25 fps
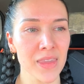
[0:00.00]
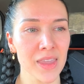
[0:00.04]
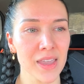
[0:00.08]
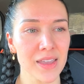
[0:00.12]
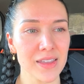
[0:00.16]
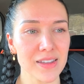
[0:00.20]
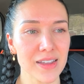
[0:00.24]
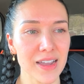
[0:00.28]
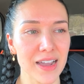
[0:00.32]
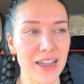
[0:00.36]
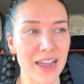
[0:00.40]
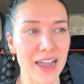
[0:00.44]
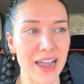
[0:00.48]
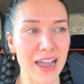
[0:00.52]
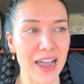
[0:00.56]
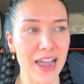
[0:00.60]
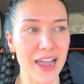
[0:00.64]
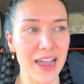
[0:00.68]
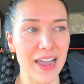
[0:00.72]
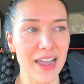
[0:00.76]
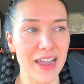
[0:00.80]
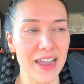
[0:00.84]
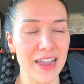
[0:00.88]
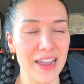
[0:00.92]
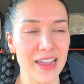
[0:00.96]
yeah,
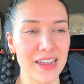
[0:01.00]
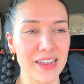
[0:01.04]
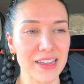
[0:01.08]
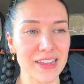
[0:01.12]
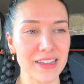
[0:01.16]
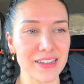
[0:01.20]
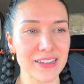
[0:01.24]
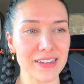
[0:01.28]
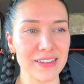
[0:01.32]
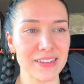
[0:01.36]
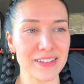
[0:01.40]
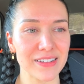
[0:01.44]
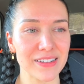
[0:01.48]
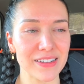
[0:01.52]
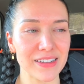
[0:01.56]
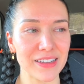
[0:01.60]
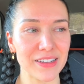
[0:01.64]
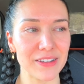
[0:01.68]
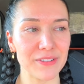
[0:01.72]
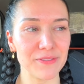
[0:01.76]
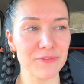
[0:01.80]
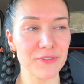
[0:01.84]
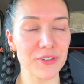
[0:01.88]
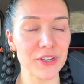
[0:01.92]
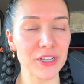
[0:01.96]
I
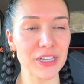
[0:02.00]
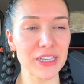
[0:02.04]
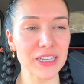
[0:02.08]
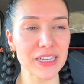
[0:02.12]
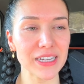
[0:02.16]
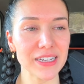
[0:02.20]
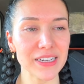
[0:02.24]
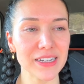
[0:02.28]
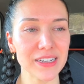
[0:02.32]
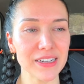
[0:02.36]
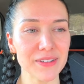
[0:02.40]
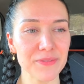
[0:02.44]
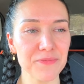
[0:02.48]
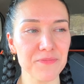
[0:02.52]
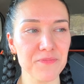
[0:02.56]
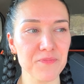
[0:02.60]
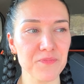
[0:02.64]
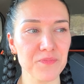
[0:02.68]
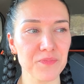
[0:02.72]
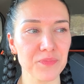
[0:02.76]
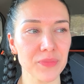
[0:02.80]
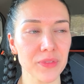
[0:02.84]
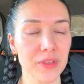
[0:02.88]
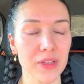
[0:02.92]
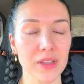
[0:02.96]
am feeling
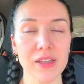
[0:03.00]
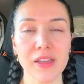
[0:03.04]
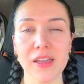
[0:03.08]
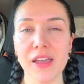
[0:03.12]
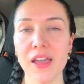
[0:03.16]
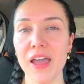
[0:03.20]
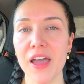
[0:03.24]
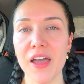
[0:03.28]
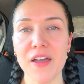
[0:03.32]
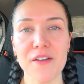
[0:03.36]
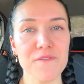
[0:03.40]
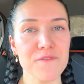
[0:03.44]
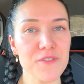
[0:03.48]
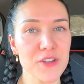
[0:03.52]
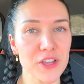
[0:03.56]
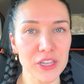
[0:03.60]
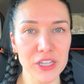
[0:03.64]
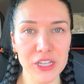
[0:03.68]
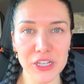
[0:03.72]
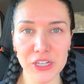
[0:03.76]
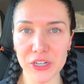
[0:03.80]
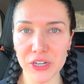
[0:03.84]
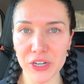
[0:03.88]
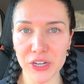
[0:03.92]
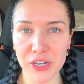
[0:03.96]

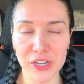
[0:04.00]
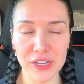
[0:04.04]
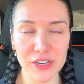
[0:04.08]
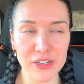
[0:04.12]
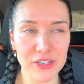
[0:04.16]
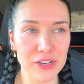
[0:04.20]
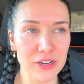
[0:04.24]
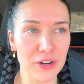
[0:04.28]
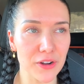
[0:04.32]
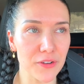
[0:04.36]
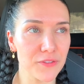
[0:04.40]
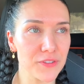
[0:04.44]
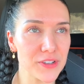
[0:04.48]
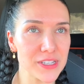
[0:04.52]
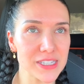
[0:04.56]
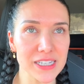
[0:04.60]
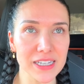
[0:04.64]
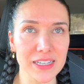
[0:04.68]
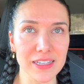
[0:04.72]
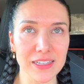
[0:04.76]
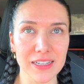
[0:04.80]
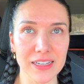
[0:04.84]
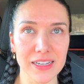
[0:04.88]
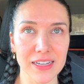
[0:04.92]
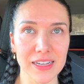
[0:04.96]
good,
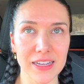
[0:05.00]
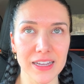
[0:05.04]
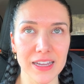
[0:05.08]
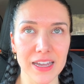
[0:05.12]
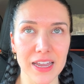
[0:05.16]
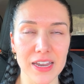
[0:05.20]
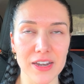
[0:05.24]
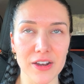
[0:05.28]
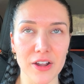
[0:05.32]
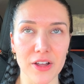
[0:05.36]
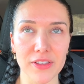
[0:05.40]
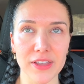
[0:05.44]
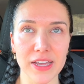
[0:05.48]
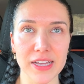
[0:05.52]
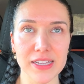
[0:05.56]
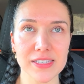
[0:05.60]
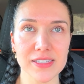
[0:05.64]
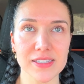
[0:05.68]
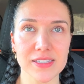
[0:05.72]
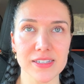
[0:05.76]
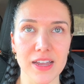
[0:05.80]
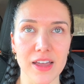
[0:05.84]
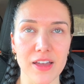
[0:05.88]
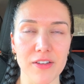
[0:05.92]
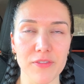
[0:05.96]
physically and all that
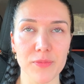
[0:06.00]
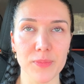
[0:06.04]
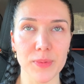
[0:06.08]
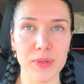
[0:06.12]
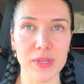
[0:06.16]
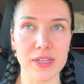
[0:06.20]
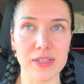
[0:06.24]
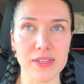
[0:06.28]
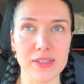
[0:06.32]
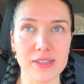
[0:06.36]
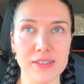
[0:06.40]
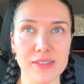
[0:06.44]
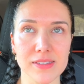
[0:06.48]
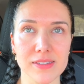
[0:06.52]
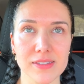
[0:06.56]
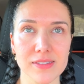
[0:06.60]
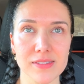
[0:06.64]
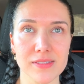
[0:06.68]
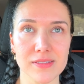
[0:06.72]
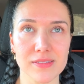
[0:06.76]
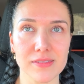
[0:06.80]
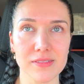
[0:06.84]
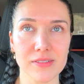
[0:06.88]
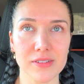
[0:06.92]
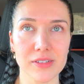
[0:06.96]
stuff because
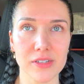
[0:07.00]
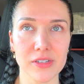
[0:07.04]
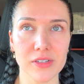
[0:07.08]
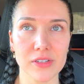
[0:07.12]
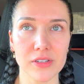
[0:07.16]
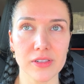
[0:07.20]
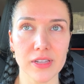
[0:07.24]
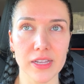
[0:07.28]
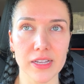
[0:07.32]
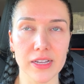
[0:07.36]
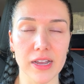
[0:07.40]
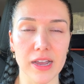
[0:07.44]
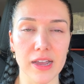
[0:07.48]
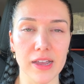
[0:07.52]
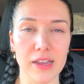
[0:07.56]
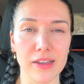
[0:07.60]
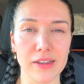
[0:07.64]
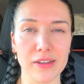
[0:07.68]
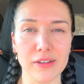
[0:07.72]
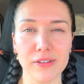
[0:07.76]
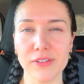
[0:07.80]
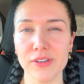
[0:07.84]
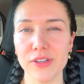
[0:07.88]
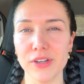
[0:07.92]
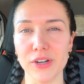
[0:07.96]
like
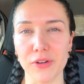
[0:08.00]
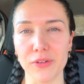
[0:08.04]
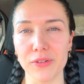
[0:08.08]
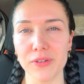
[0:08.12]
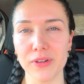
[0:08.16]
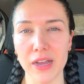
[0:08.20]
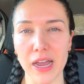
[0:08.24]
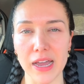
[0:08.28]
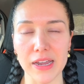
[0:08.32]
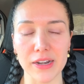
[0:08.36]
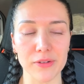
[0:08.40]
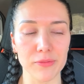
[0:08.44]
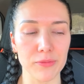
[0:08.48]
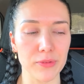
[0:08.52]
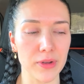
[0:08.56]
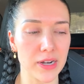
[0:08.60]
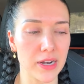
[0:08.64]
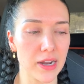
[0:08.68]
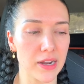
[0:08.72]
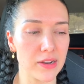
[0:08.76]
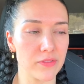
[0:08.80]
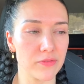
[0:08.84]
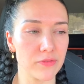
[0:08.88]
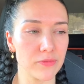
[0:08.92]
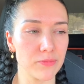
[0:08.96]
kind of what
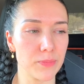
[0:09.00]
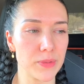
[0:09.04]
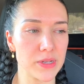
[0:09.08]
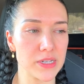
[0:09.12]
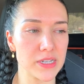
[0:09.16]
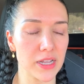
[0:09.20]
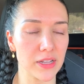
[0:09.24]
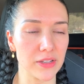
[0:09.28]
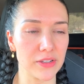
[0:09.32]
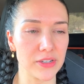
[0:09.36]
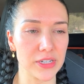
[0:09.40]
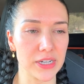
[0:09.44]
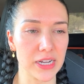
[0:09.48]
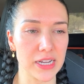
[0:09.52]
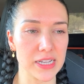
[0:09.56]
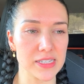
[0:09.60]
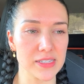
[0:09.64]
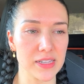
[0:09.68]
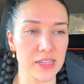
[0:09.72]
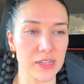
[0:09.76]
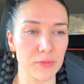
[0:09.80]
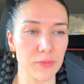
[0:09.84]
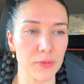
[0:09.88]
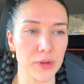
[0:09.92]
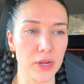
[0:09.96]
I've been telling you guys,
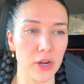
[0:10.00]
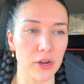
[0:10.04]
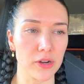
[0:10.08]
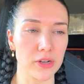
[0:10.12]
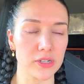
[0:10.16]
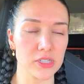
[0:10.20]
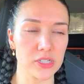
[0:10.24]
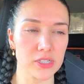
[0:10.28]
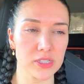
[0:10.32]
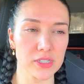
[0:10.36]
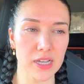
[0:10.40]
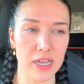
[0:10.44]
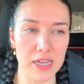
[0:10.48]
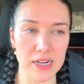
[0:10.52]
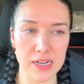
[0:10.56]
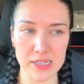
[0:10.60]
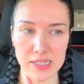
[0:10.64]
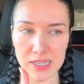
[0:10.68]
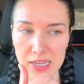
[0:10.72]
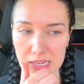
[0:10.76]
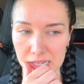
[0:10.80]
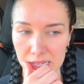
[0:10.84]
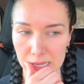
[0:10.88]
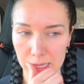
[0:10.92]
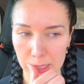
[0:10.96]
like we are just kind of
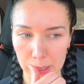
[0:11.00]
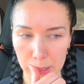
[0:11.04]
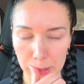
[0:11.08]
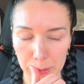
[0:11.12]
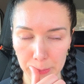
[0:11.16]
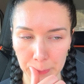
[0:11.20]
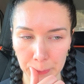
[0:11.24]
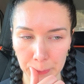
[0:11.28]
taking,